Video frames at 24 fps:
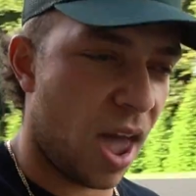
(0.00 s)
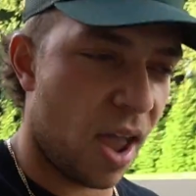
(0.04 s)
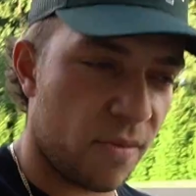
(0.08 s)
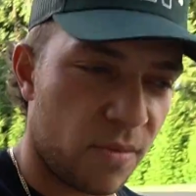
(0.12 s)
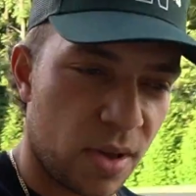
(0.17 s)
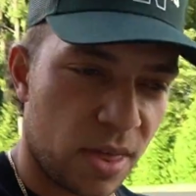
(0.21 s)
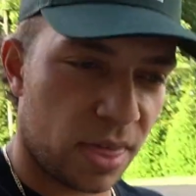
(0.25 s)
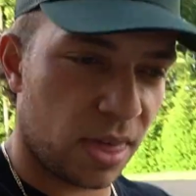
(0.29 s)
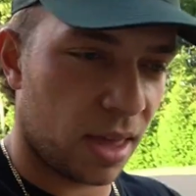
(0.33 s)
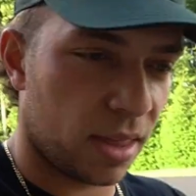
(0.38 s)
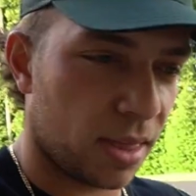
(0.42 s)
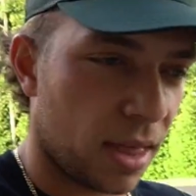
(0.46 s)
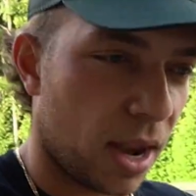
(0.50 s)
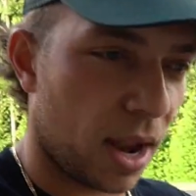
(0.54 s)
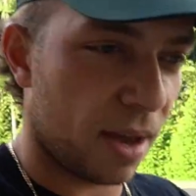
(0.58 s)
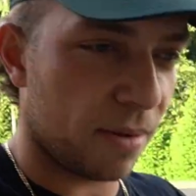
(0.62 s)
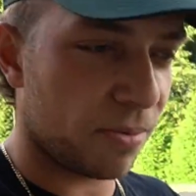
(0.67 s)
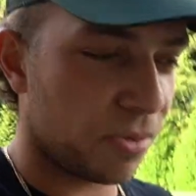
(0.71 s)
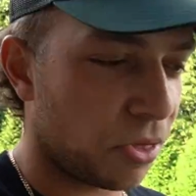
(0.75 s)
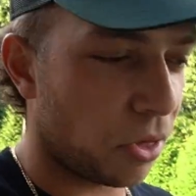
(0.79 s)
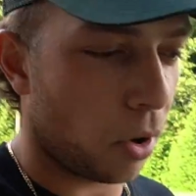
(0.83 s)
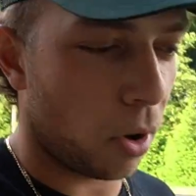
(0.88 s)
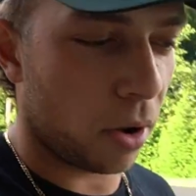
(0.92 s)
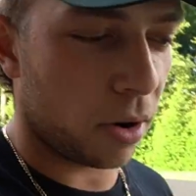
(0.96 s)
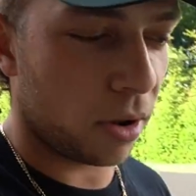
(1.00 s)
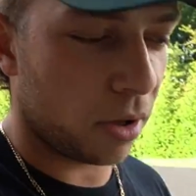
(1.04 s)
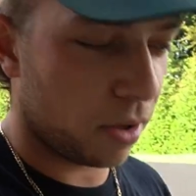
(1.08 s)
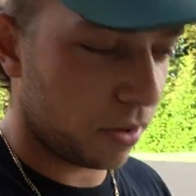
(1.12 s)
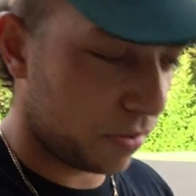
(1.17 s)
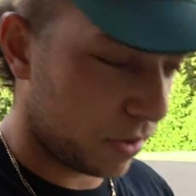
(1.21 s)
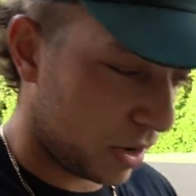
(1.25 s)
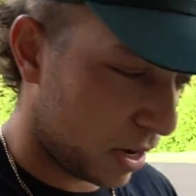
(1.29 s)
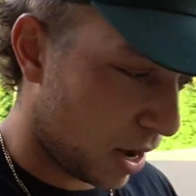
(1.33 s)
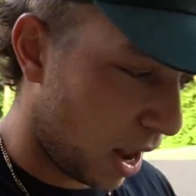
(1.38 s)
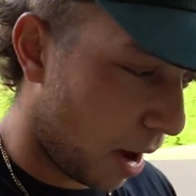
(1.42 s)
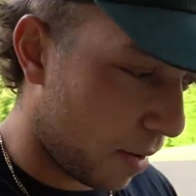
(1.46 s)
everything that I've thought
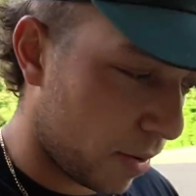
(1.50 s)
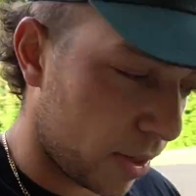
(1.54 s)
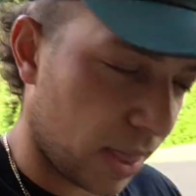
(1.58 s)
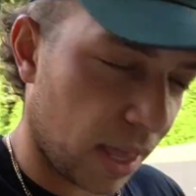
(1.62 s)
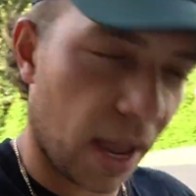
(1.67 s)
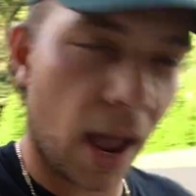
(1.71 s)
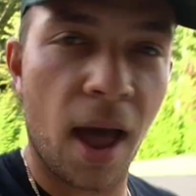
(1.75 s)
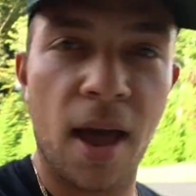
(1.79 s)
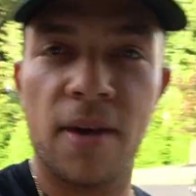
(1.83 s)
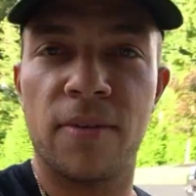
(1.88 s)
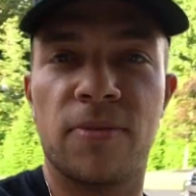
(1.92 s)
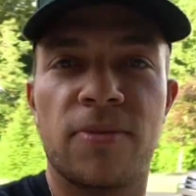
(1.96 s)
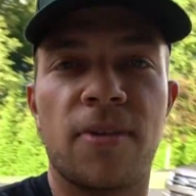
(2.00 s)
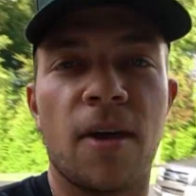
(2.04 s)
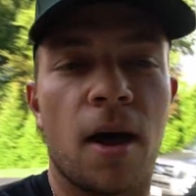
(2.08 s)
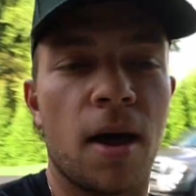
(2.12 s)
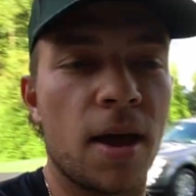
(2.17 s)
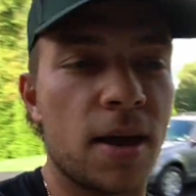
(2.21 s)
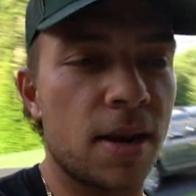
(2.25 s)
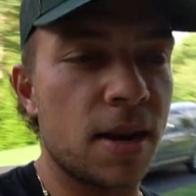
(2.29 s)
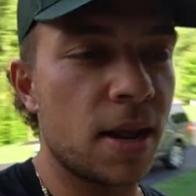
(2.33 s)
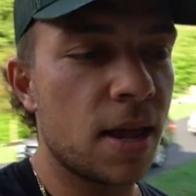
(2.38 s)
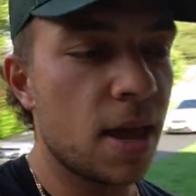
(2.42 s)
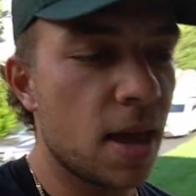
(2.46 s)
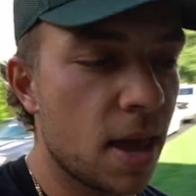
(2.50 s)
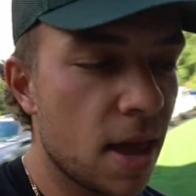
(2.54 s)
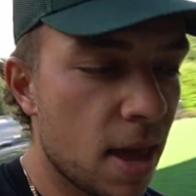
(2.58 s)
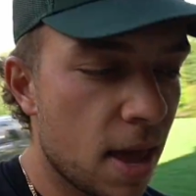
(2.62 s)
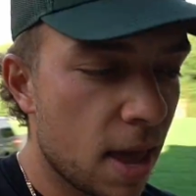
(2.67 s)
of and everything I have done